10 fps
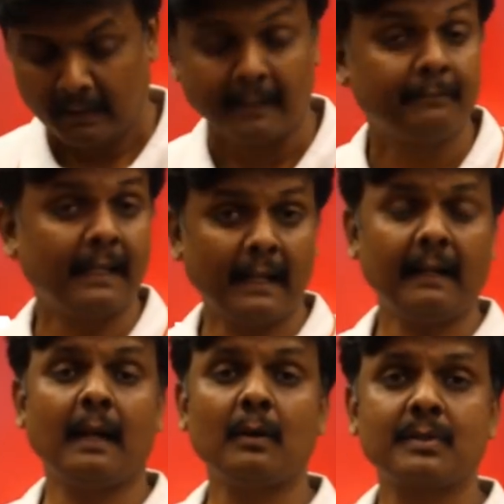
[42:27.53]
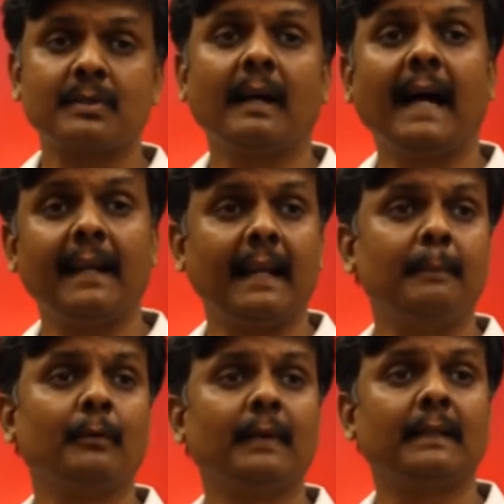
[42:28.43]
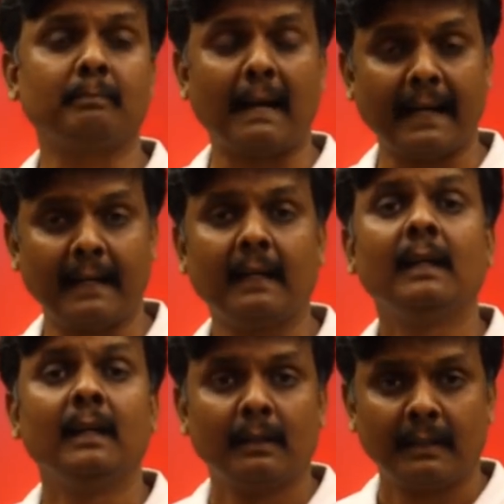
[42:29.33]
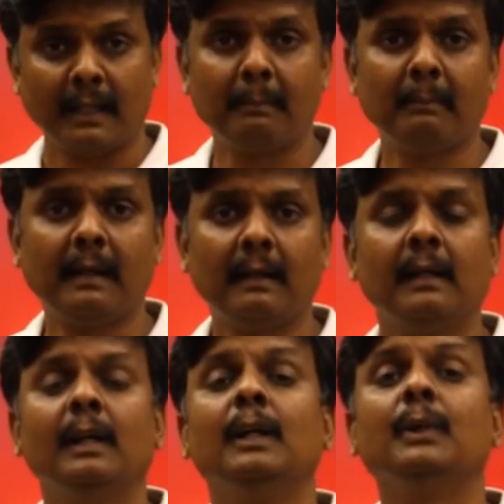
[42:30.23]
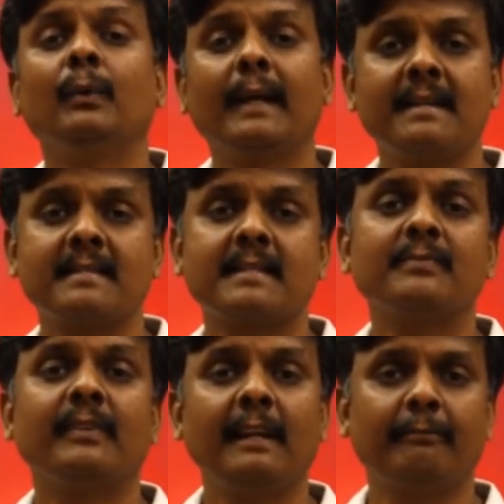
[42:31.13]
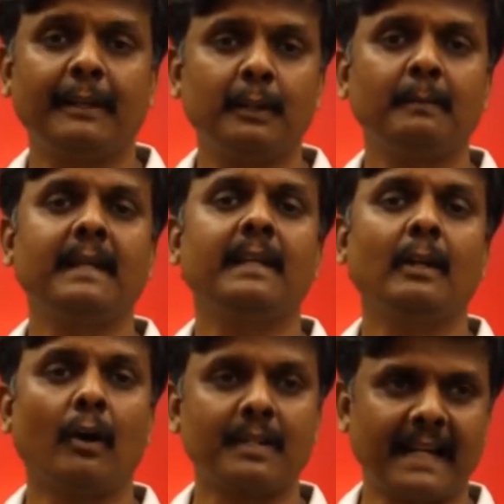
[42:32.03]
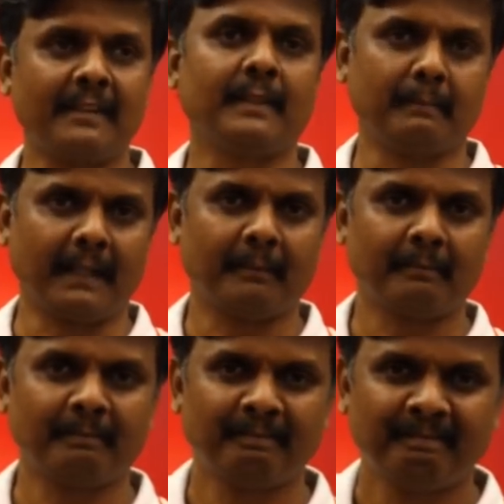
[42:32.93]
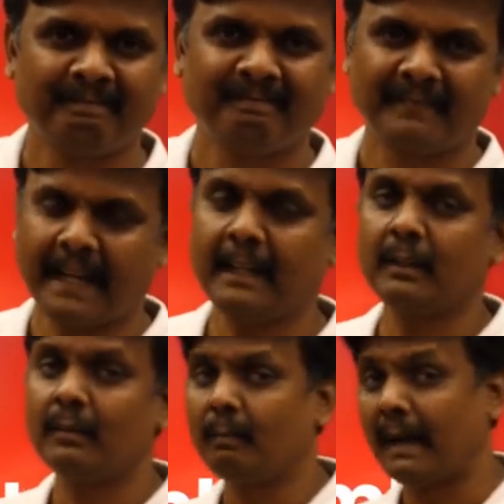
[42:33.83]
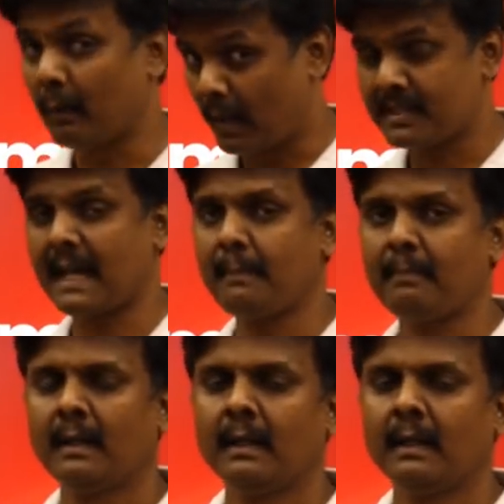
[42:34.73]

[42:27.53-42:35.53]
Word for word: If there are doubts, I'll help you with my number. You guys feel free to be in, on chat with me, right? By WhatsApp.